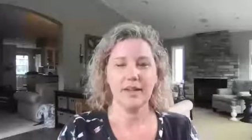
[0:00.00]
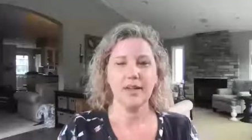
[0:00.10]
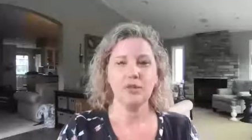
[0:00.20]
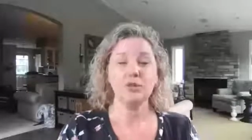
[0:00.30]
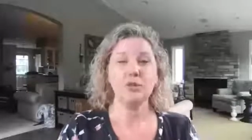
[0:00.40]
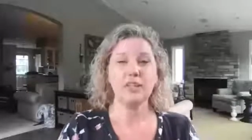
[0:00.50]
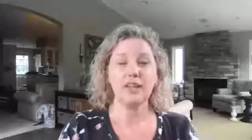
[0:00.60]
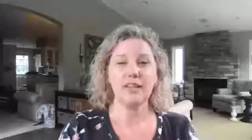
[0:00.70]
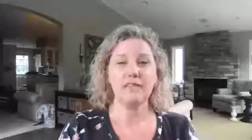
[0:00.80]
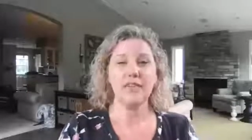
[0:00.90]
Short
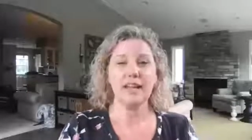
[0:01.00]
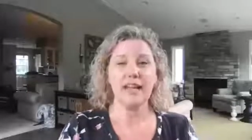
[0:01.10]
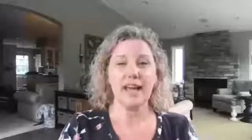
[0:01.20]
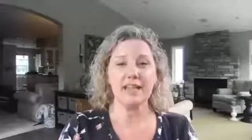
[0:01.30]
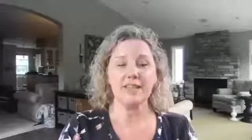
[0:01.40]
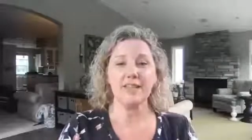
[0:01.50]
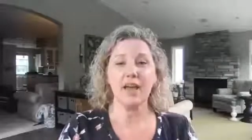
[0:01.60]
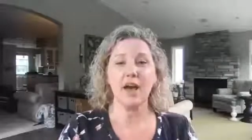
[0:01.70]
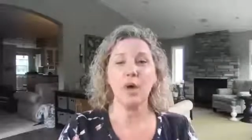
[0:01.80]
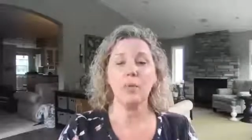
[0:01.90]
chain fatty acids
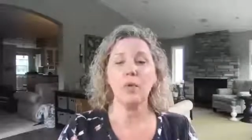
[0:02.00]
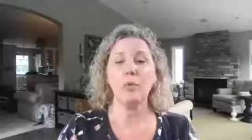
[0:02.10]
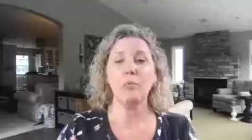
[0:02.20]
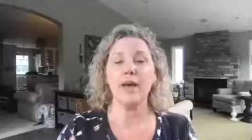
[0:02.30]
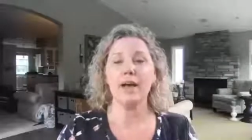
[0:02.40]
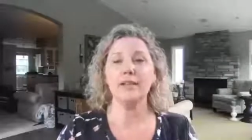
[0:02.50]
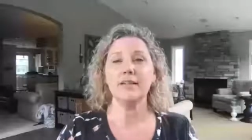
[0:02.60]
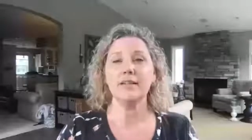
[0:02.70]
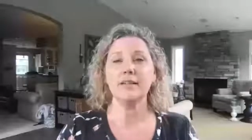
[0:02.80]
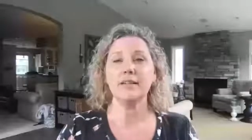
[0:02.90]
help
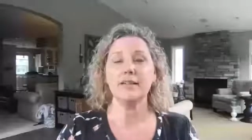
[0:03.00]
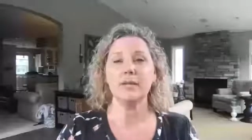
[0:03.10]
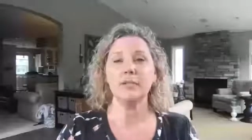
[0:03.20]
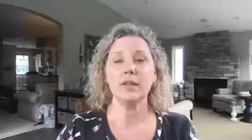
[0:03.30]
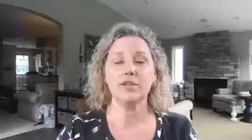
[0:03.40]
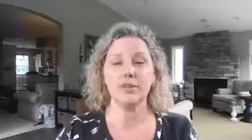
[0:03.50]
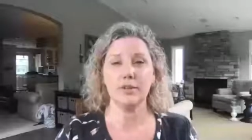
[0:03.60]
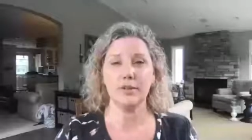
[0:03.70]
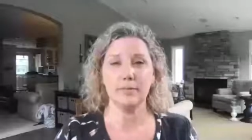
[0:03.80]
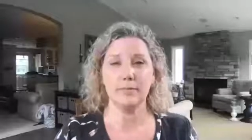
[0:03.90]
balance blood
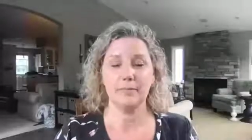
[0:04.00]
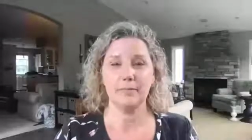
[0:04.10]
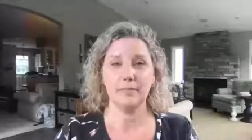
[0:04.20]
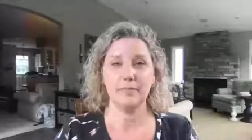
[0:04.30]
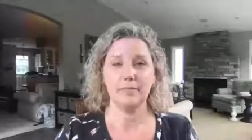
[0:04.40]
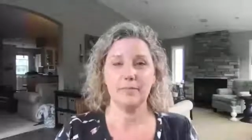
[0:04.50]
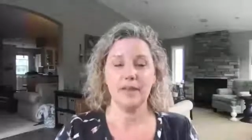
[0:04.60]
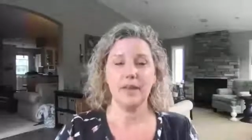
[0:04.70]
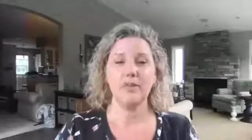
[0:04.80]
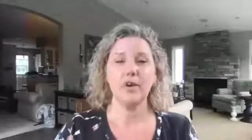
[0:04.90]
sugar.
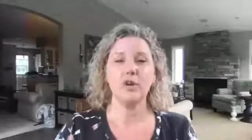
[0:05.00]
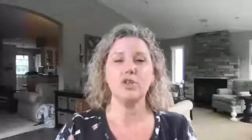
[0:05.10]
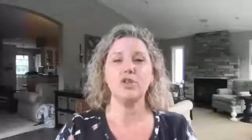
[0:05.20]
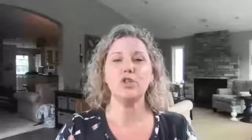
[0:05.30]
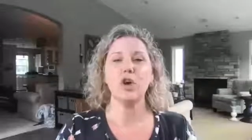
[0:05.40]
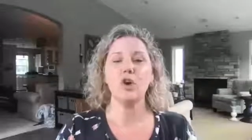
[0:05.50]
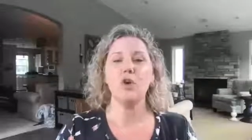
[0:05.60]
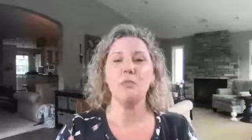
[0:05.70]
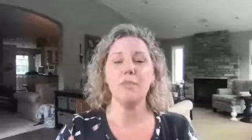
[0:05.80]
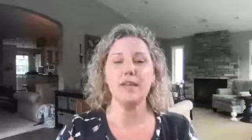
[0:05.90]
There are
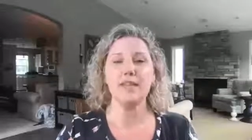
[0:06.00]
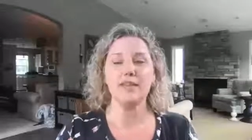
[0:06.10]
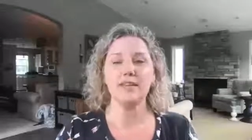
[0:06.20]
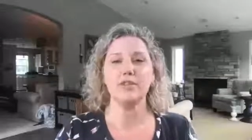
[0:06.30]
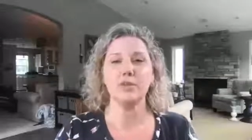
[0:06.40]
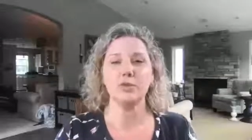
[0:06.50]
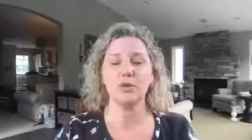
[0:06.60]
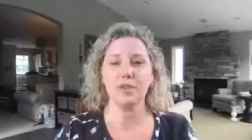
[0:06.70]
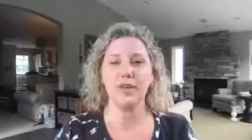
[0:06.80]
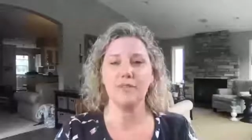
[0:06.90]
so many things that
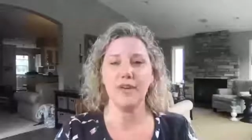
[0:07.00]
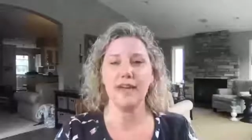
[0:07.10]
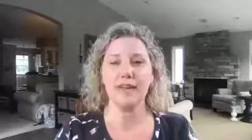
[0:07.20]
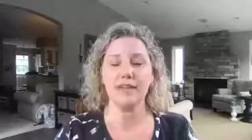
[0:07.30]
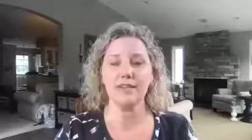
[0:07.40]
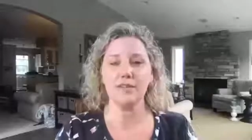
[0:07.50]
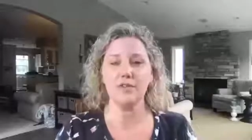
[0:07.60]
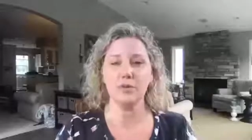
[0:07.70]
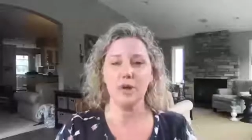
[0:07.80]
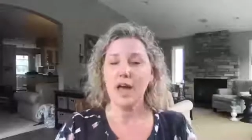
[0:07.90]
short chain fatty acids
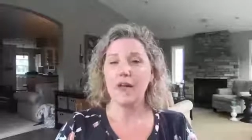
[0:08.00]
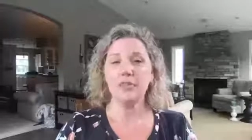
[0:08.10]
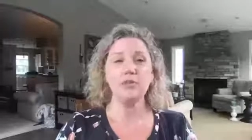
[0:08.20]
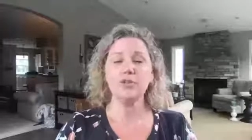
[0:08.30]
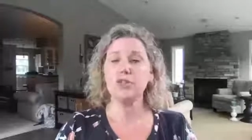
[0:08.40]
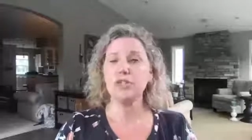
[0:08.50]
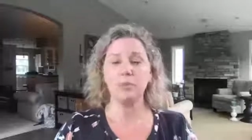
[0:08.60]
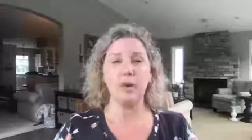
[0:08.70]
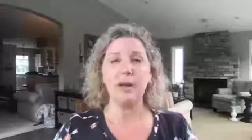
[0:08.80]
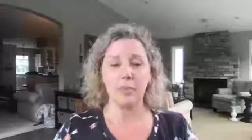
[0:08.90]
do, and those are just the
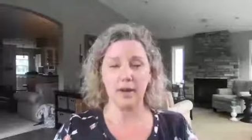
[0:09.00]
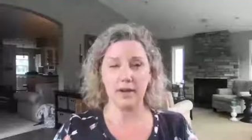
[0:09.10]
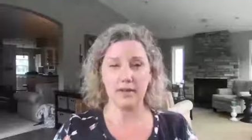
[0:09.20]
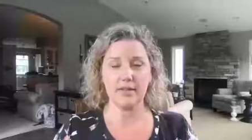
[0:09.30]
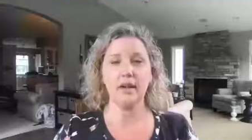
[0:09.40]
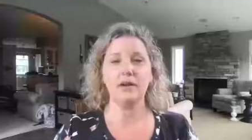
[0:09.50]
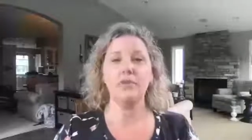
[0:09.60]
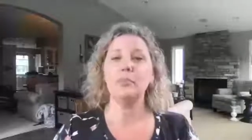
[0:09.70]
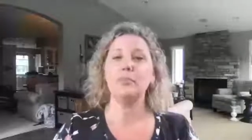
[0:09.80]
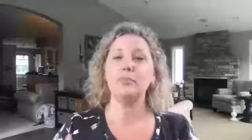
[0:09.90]
byproducts of
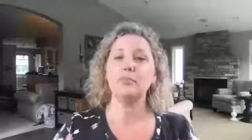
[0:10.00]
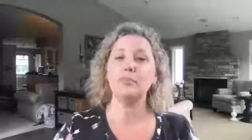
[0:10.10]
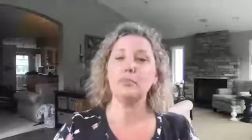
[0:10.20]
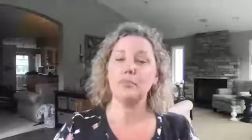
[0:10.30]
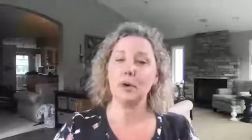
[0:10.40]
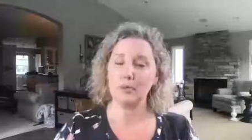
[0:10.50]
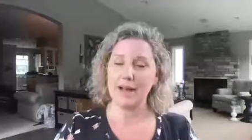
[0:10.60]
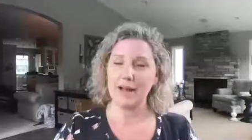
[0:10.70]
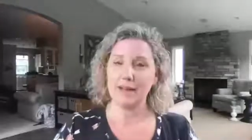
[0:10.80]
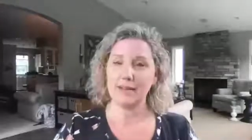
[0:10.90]

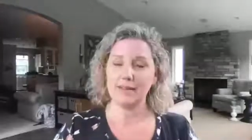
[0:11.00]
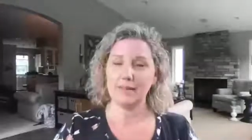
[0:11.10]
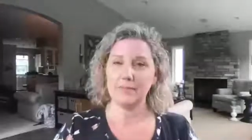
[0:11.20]
probiotics.